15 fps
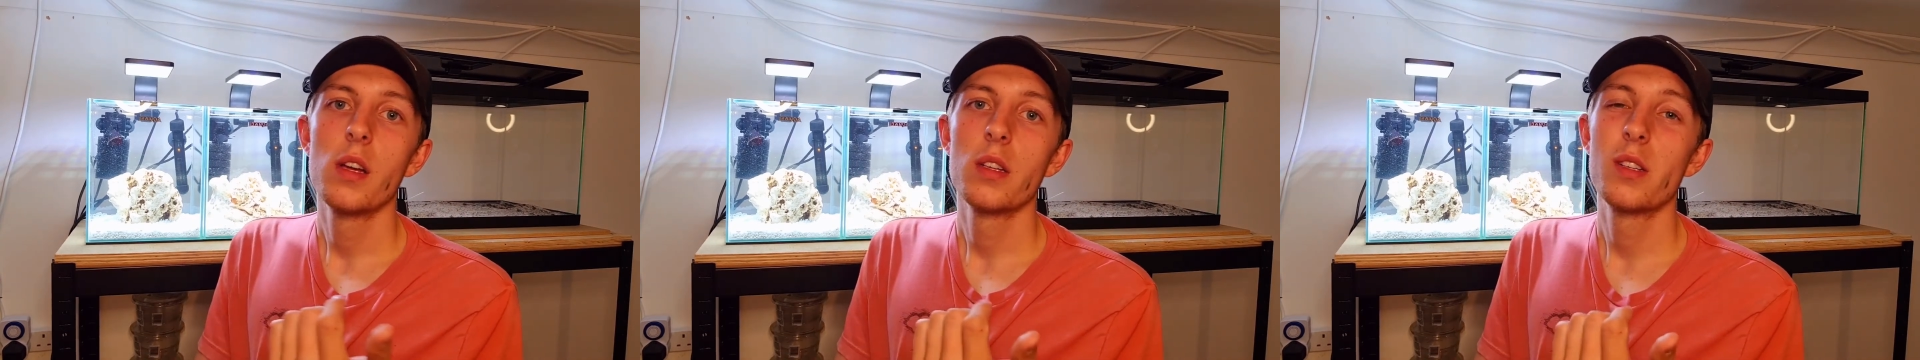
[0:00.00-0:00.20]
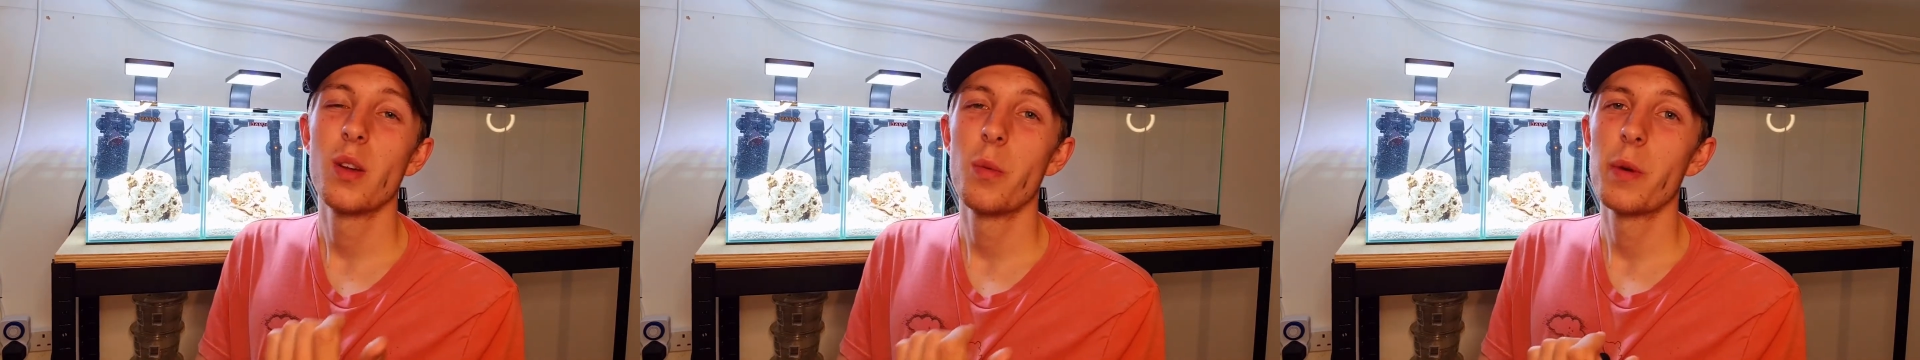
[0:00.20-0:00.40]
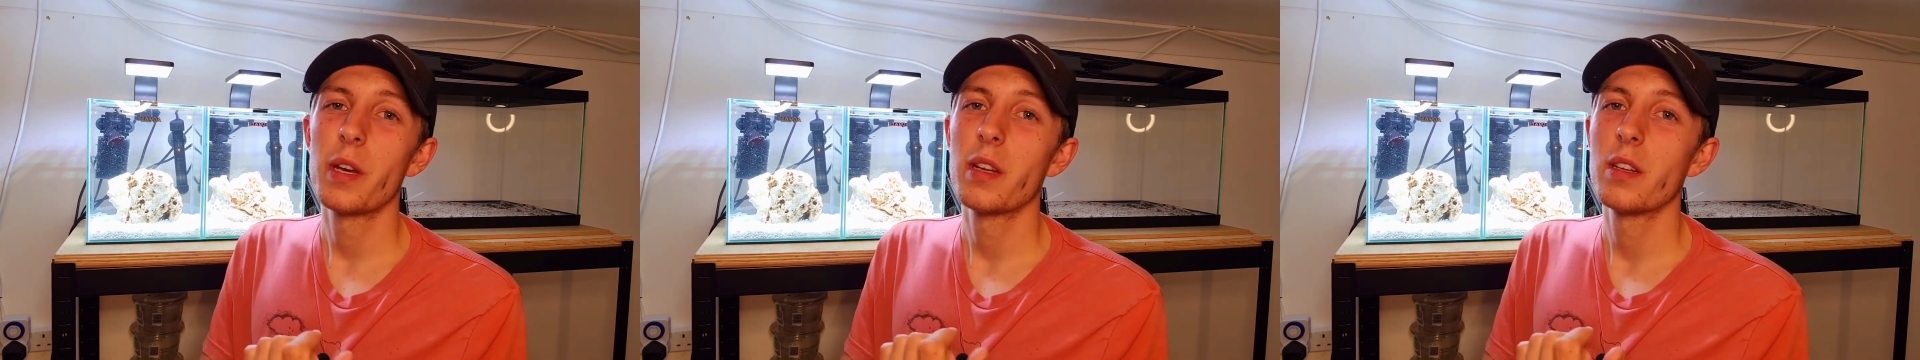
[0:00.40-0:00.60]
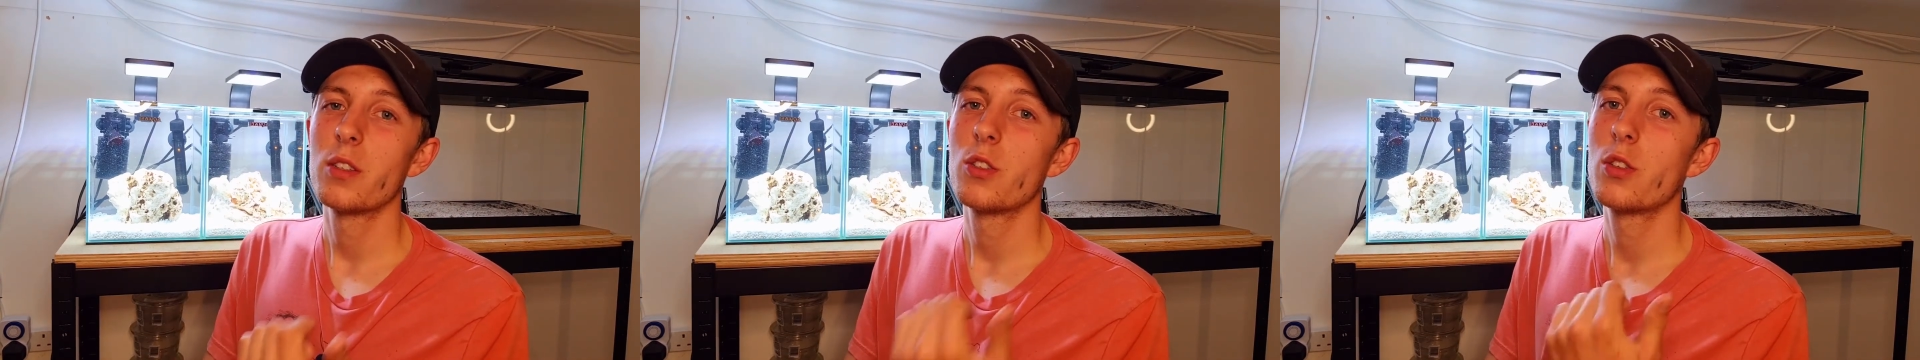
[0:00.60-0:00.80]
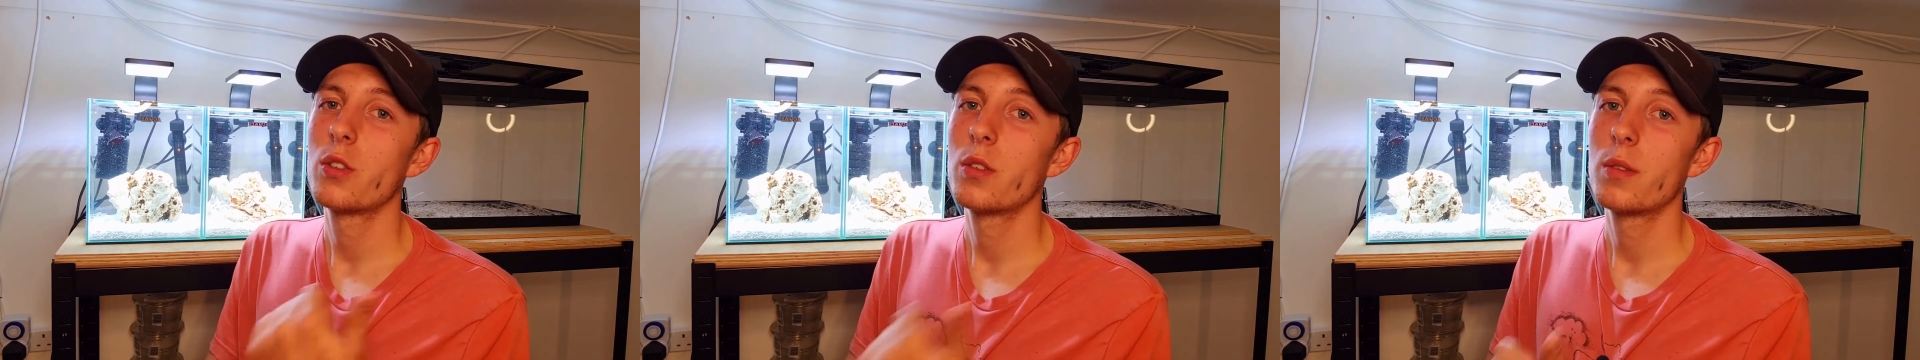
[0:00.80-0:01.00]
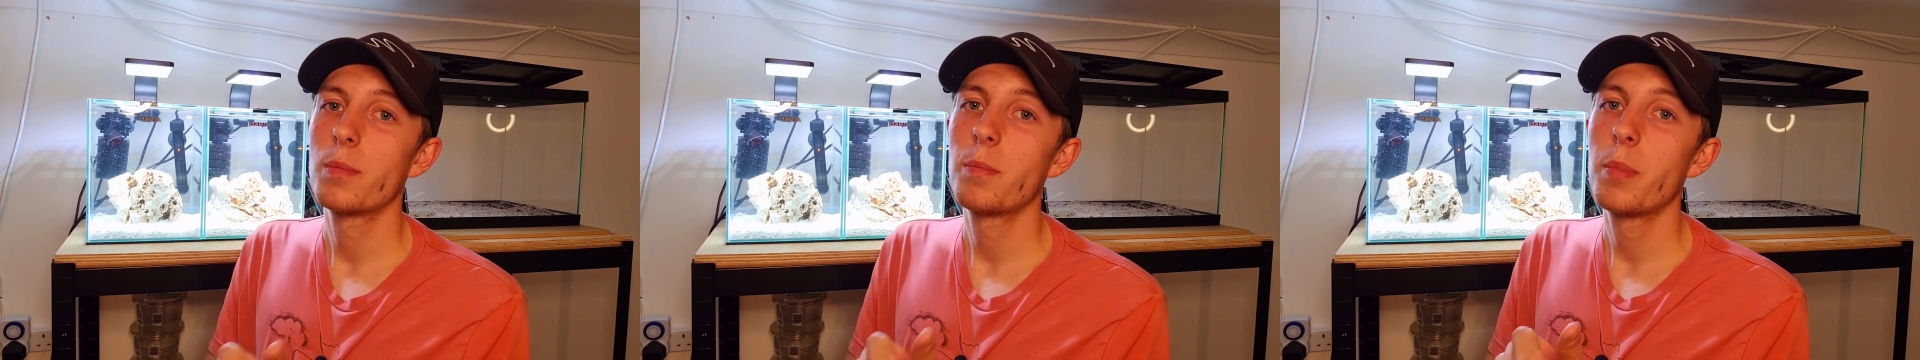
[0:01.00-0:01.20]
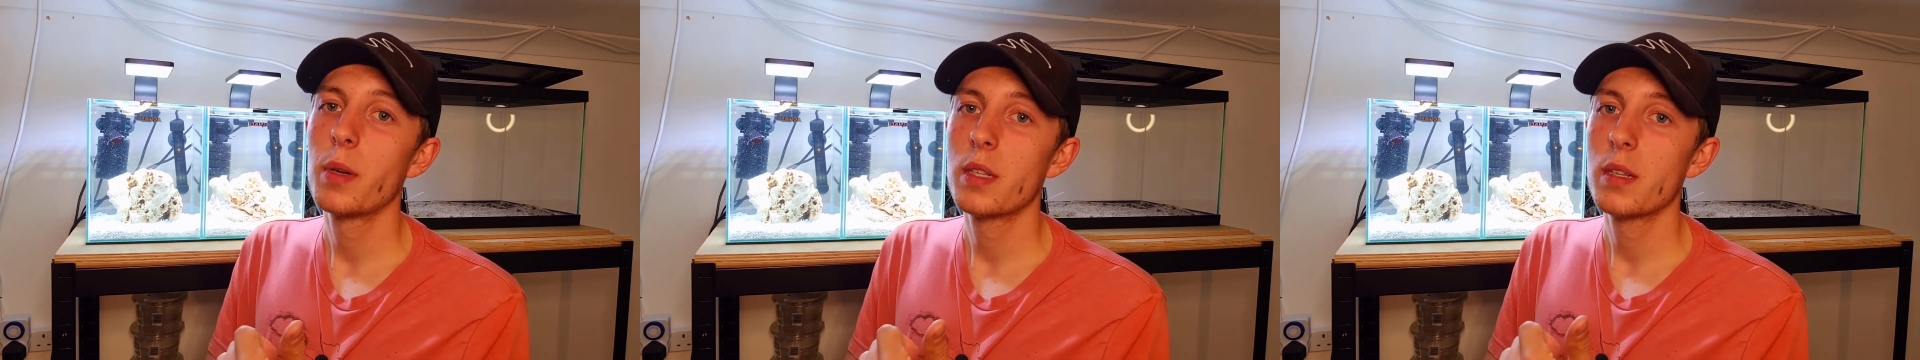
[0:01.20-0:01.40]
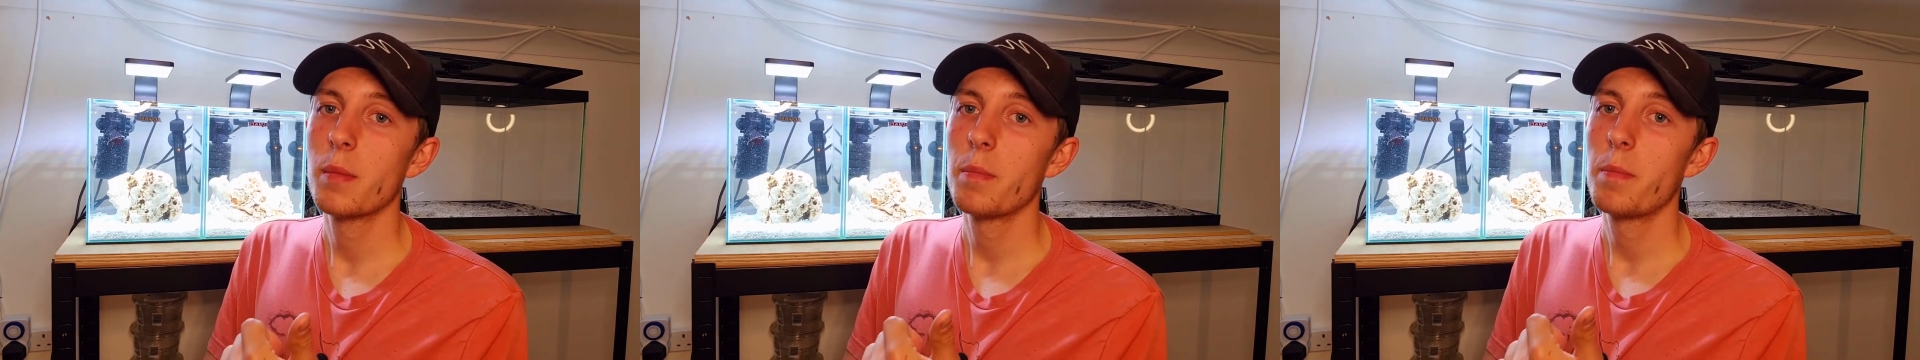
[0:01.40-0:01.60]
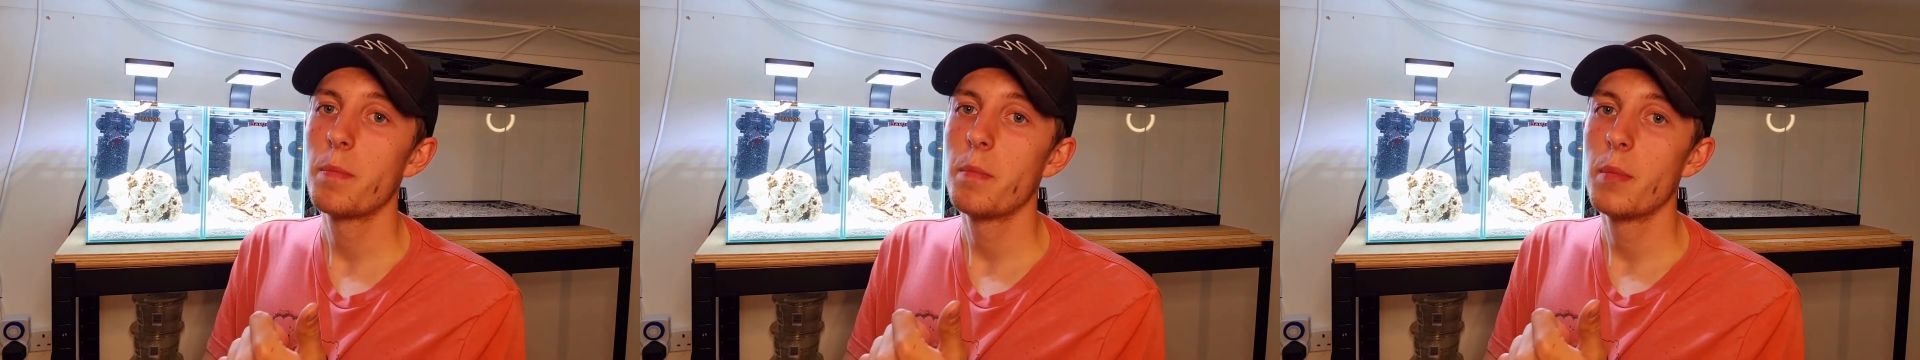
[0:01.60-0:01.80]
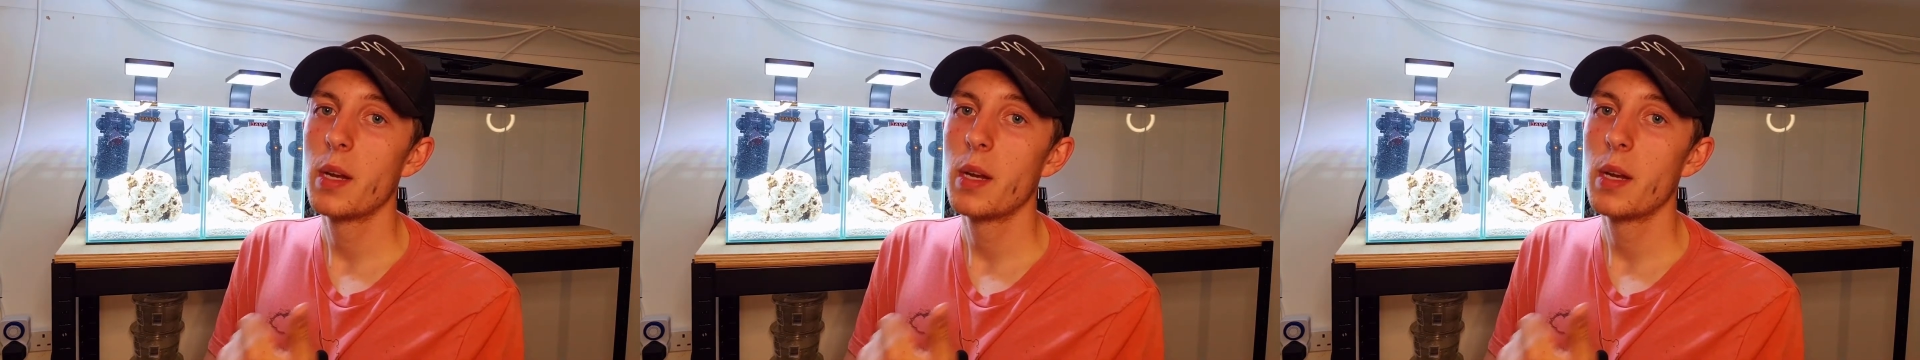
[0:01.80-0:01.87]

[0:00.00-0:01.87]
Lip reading: So we're going to put some